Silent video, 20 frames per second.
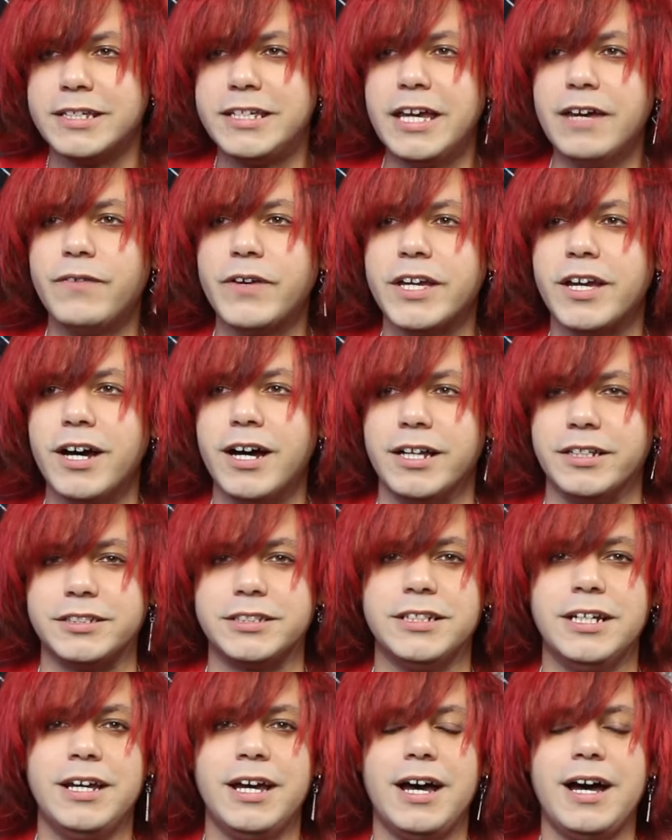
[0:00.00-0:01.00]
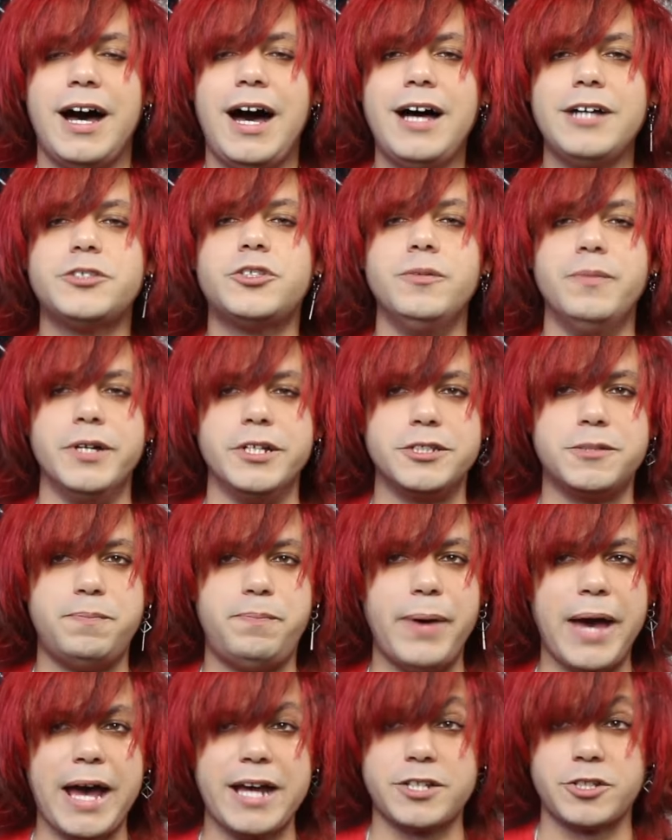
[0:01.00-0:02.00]
giving us Azuma's
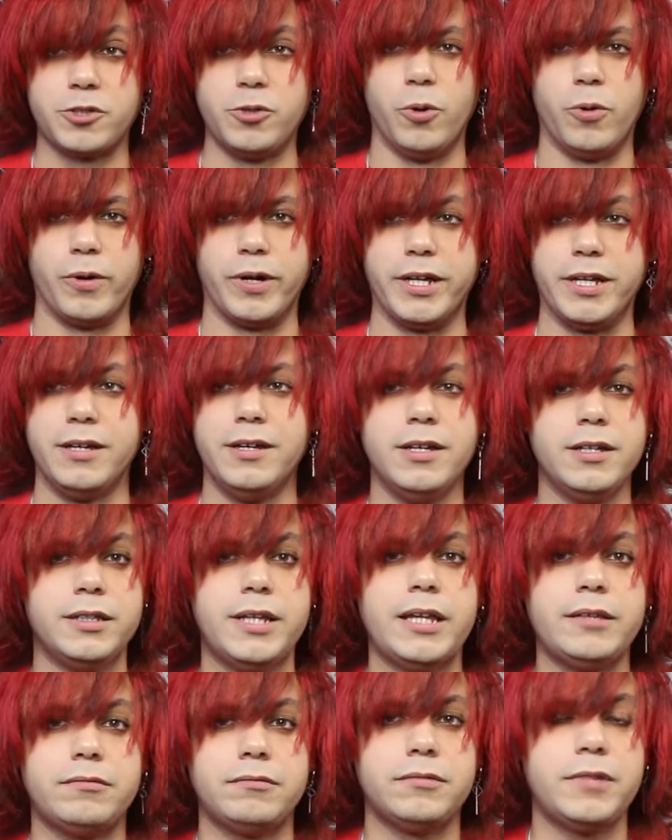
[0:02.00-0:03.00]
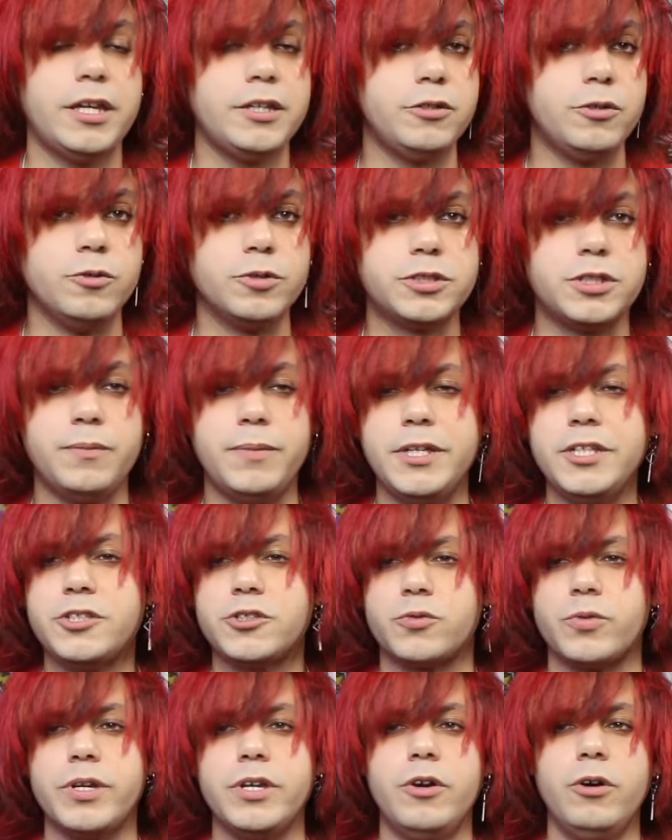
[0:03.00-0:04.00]
backstory that they used to be
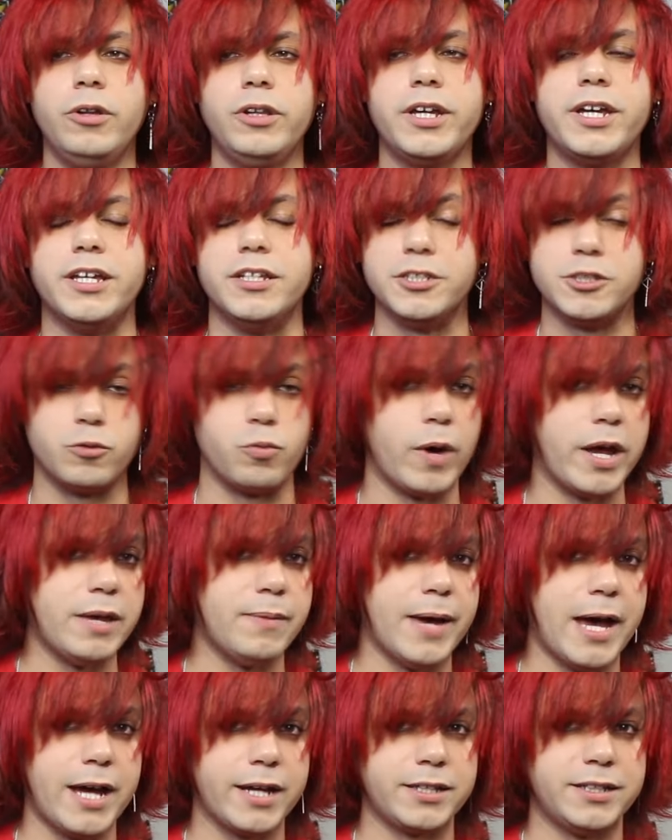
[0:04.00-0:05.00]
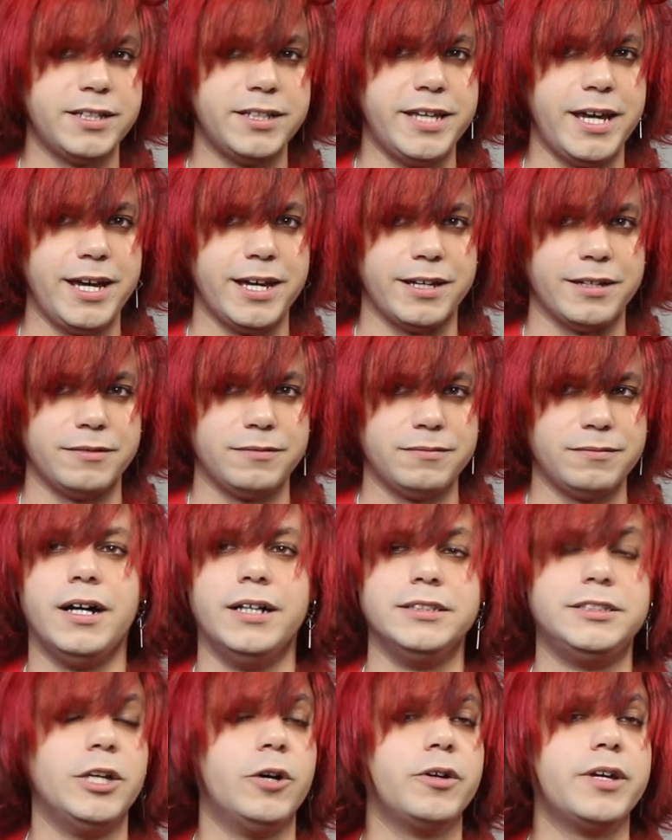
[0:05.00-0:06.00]
street hooligans way back in the day,
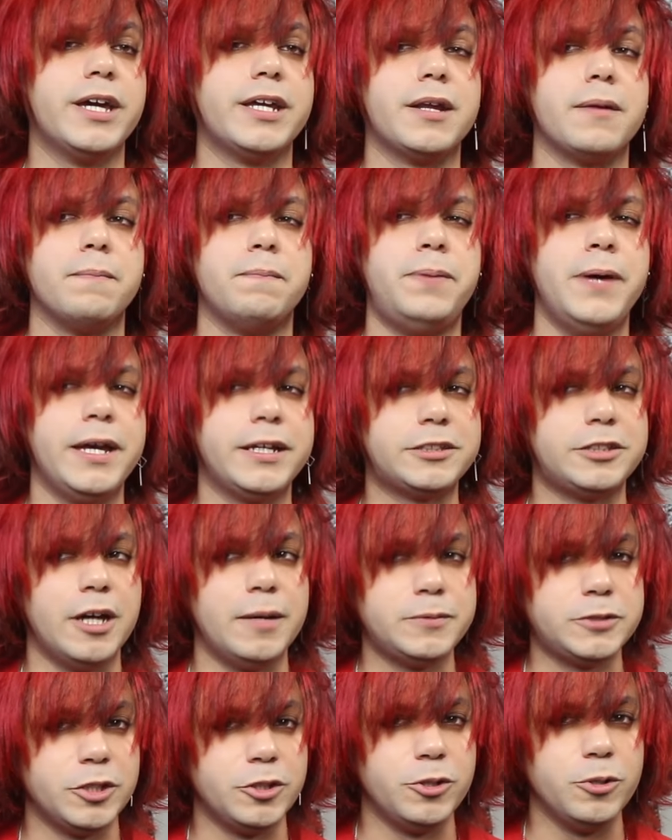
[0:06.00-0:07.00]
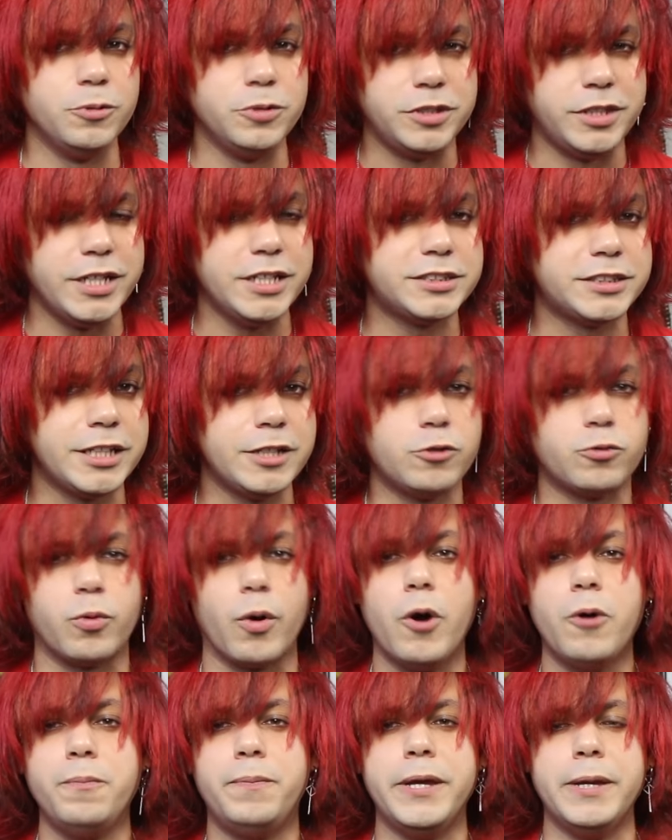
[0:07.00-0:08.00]
until getting picked up to do decent
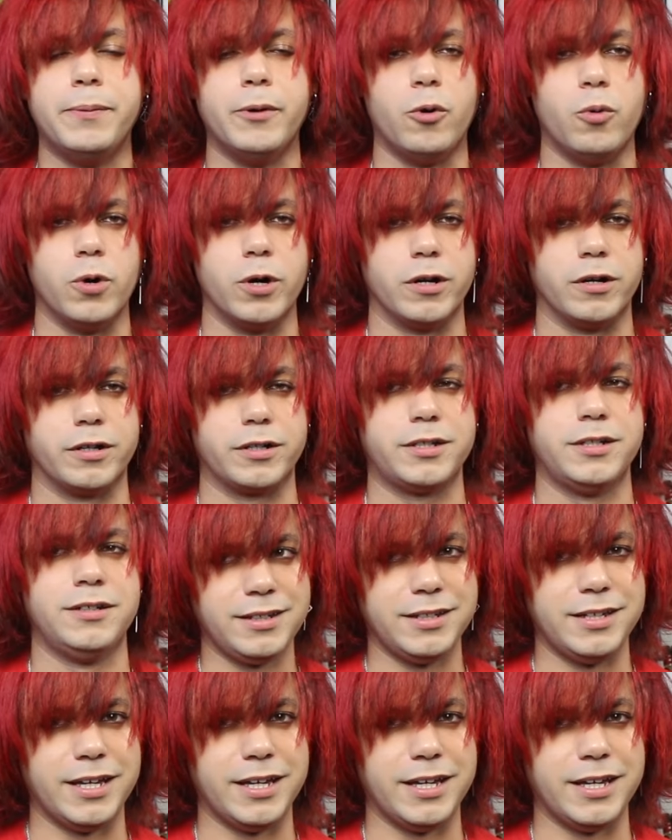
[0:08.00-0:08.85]
grown people work.